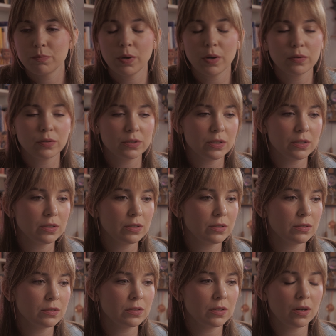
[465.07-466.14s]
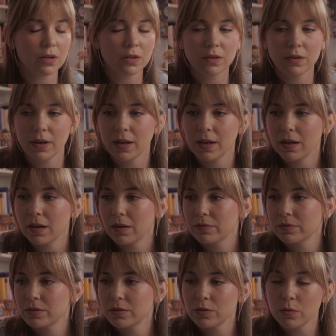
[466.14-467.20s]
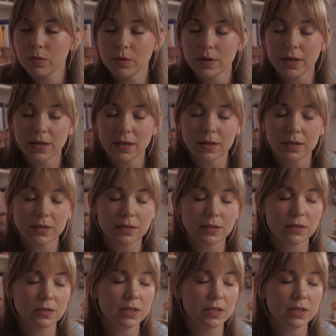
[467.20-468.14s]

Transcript: posters, autographs, toys,